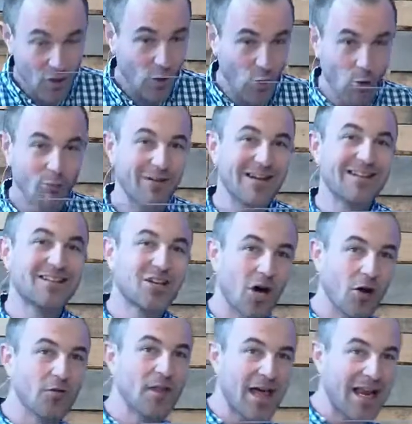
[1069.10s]
already
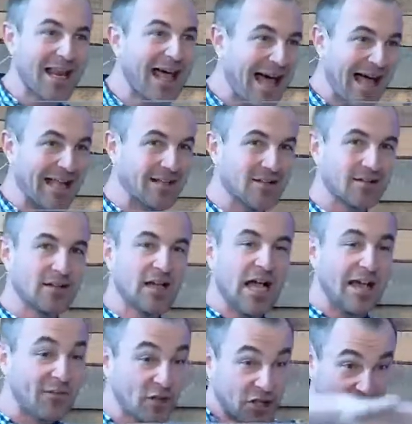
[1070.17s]
got their land.
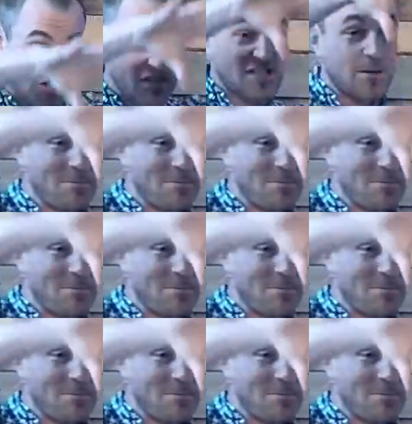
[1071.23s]
If you can just